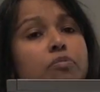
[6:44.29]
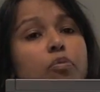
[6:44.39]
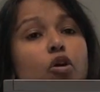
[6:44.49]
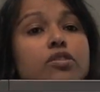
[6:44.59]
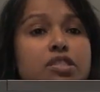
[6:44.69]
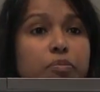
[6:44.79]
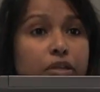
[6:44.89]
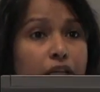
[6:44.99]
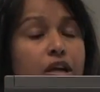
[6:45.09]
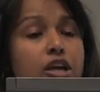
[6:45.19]

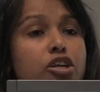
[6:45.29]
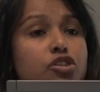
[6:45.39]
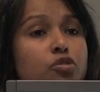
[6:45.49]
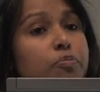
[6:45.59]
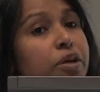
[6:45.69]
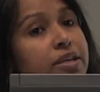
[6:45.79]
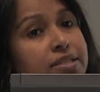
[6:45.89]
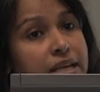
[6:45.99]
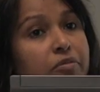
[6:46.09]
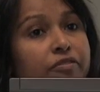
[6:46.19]
possible to bring
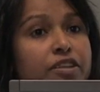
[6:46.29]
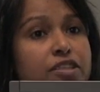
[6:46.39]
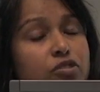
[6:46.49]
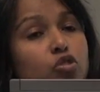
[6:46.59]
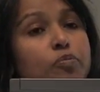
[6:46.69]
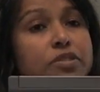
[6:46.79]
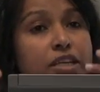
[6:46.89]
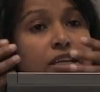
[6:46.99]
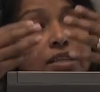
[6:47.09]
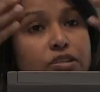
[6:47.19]
some of these groups
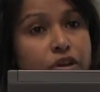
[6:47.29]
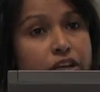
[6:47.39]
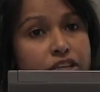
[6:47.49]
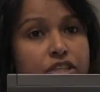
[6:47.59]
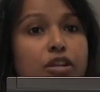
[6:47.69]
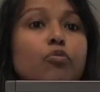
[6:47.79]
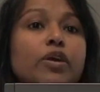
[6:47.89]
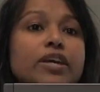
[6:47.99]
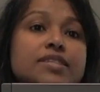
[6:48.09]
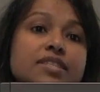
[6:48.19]
in the traditional
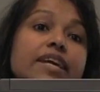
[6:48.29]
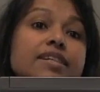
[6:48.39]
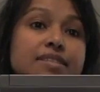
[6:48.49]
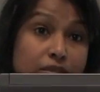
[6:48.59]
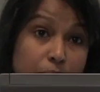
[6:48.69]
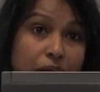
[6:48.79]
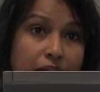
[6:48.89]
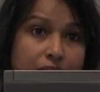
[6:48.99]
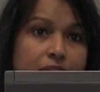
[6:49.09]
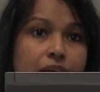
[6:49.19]
way states are
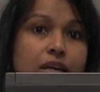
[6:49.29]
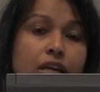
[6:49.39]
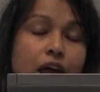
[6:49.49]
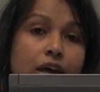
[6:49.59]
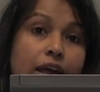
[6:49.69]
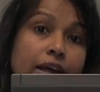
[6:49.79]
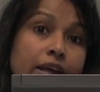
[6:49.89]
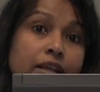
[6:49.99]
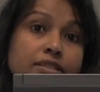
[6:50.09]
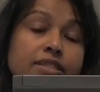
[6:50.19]
built.
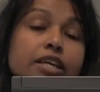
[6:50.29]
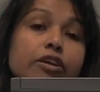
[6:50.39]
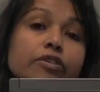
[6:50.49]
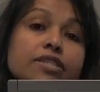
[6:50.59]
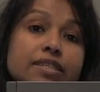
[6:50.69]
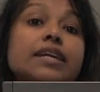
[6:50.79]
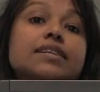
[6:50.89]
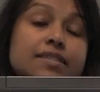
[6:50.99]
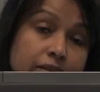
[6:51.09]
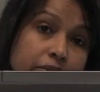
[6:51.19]
And security
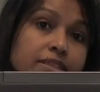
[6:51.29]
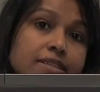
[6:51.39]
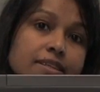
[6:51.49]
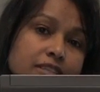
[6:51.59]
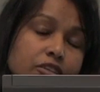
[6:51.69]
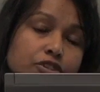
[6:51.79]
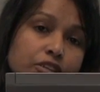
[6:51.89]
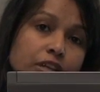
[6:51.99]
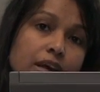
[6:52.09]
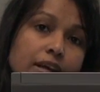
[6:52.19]
sector is
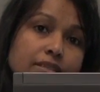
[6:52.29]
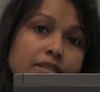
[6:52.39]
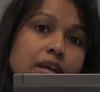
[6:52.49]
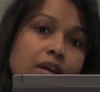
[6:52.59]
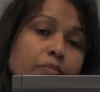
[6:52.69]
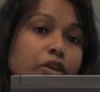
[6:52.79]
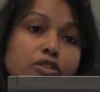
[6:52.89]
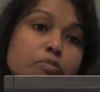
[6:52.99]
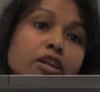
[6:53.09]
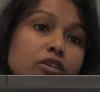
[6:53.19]
institutionalized,
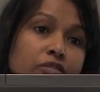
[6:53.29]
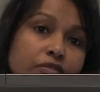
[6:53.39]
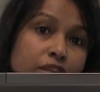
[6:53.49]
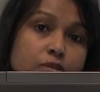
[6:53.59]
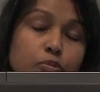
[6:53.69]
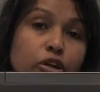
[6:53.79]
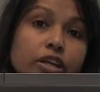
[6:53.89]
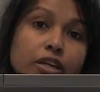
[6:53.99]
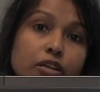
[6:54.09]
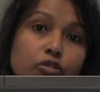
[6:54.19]
because many of these
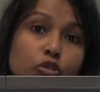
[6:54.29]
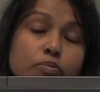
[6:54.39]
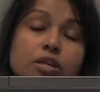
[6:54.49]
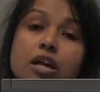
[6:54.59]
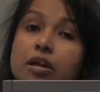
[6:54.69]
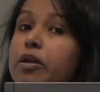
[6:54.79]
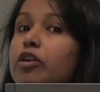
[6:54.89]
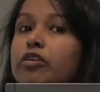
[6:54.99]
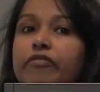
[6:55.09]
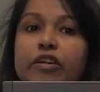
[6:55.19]
political groups may
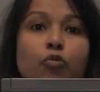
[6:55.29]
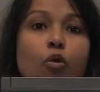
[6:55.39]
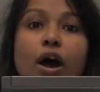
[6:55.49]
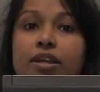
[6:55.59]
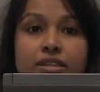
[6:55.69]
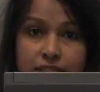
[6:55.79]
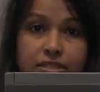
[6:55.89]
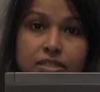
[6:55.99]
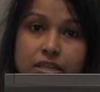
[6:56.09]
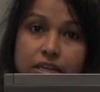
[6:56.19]
not even want a
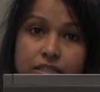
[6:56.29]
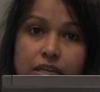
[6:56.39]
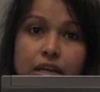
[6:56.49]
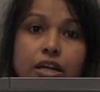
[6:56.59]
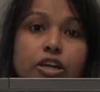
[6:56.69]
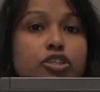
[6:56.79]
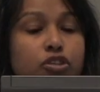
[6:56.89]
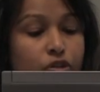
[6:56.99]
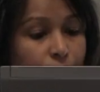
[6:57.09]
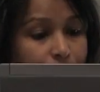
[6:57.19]
state.
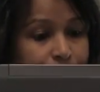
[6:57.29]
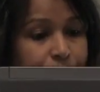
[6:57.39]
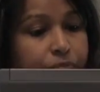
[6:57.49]
So